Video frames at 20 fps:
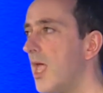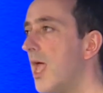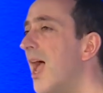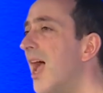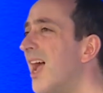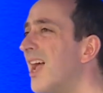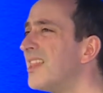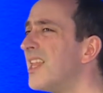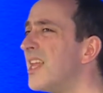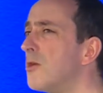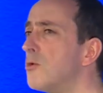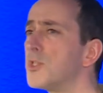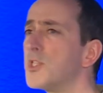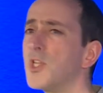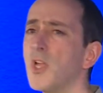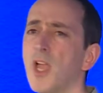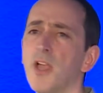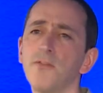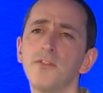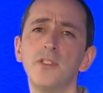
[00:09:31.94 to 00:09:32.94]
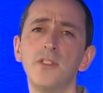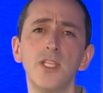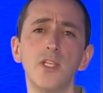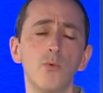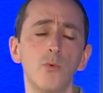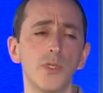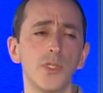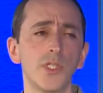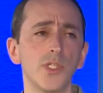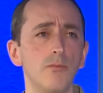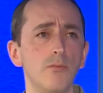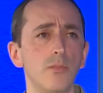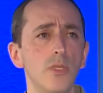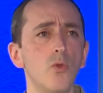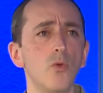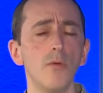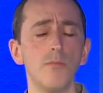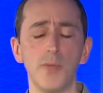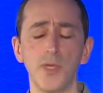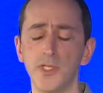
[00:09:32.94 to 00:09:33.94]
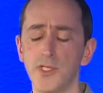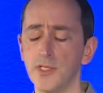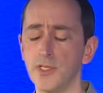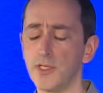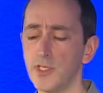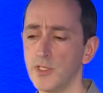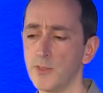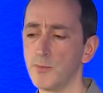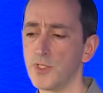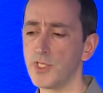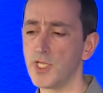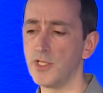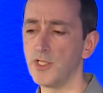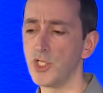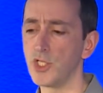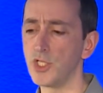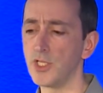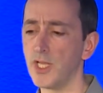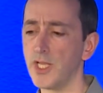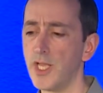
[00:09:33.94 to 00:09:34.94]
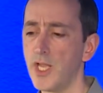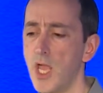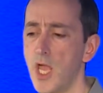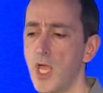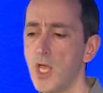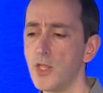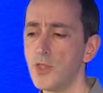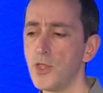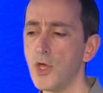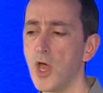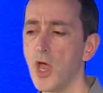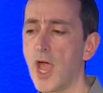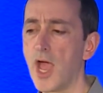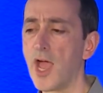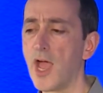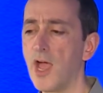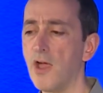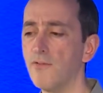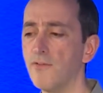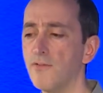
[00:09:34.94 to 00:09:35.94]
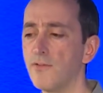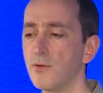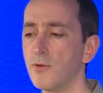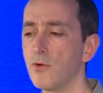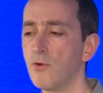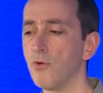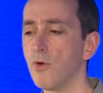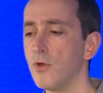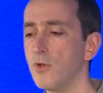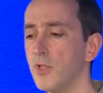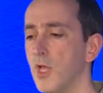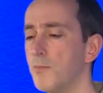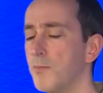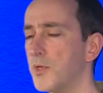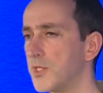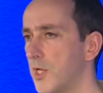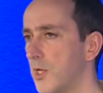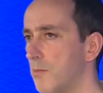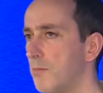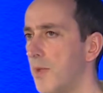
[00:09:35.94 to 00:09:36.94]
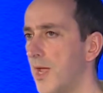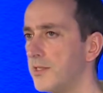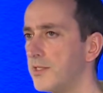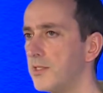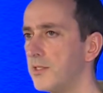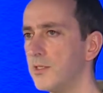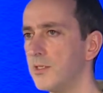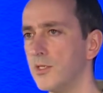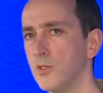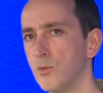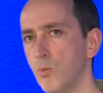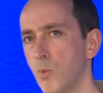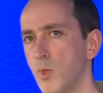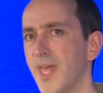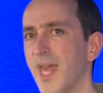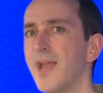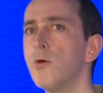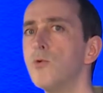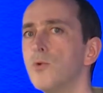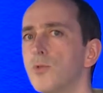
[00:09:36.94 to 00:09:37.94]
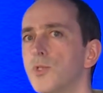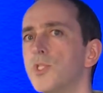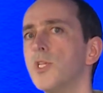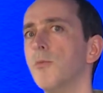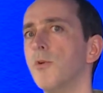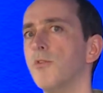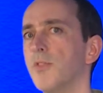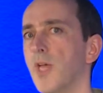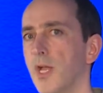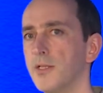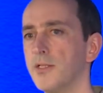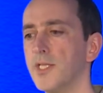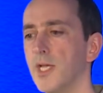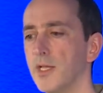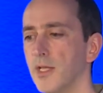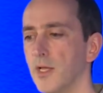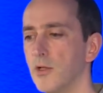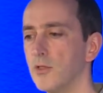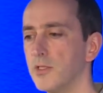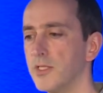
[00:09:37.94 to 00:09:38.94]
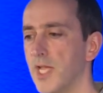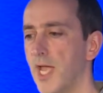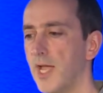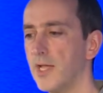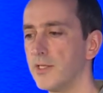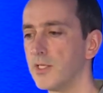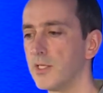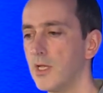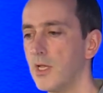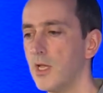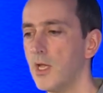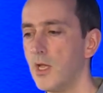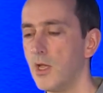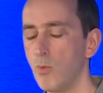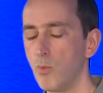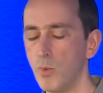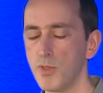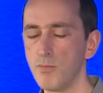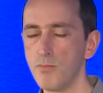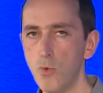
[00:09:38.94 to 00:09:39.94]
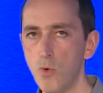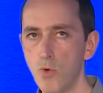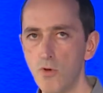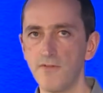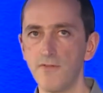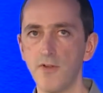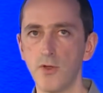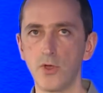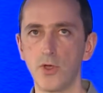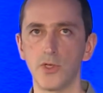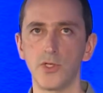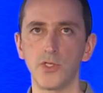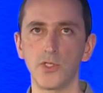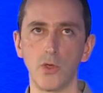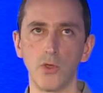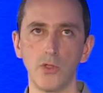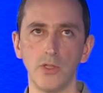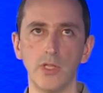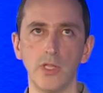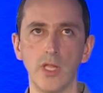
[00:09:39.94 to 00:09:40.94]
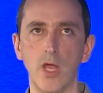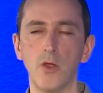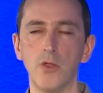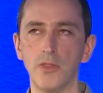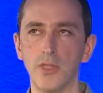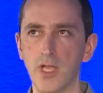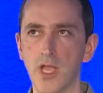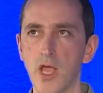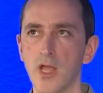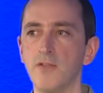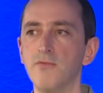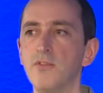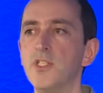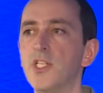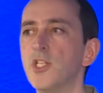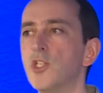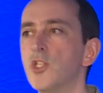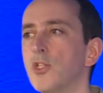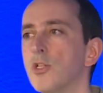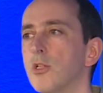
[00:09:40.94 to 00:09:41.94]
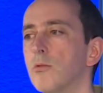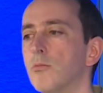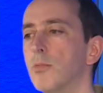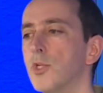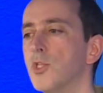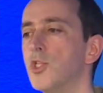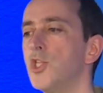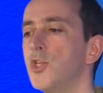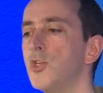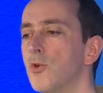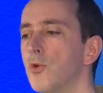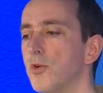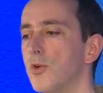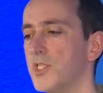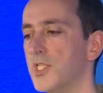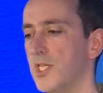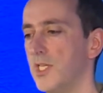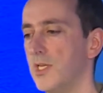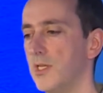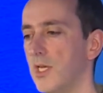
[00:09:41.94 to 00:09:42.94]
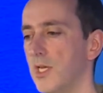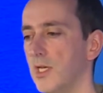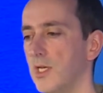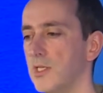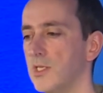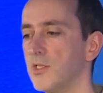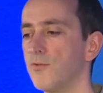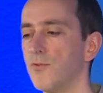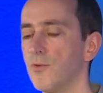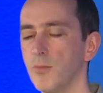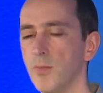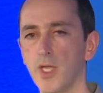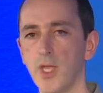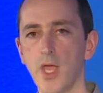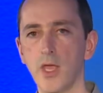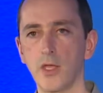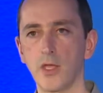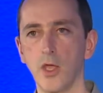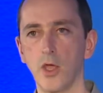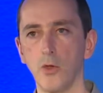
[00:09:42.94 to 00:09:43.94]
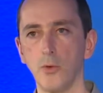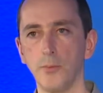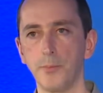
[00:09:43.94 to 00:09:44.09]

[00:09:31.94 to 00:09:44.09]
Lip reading: And they also have to deal with some newer businesses, potentially, that have grown up as competitors without some of that technical debt, with more focus on the kind of digital maturity things from the get-go.